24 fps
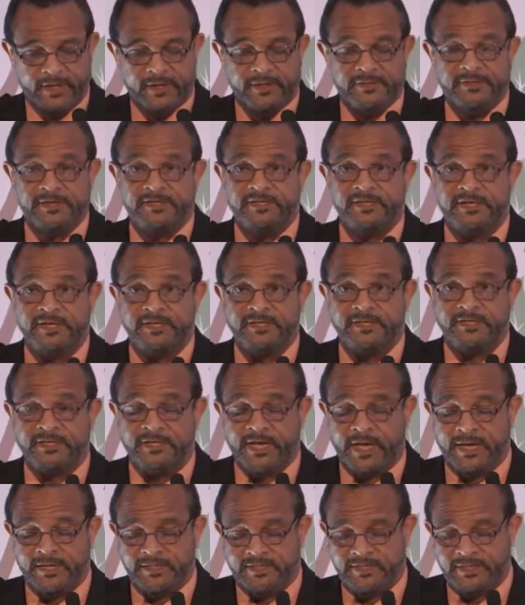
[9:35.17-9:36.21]
The 10 to
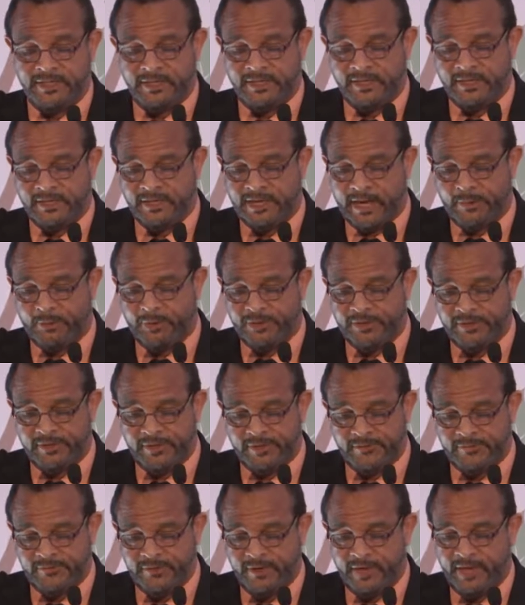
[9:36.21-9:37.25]
19
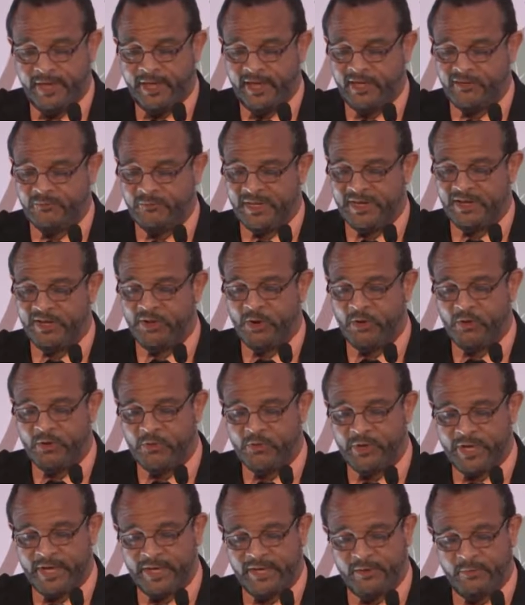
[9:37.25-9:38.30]
collaborative has been
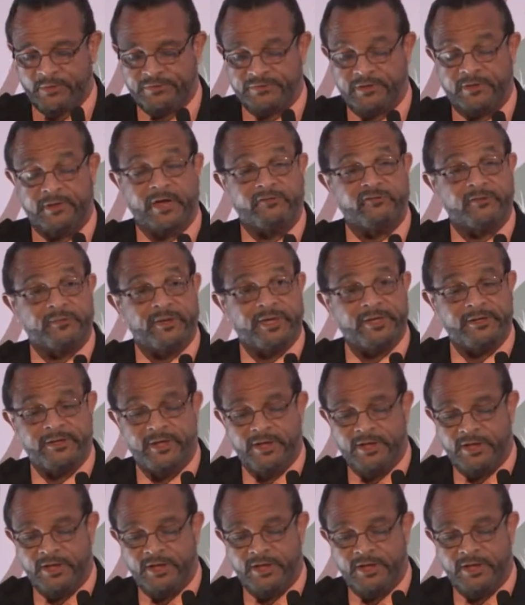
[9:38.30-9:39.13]
co-created with the government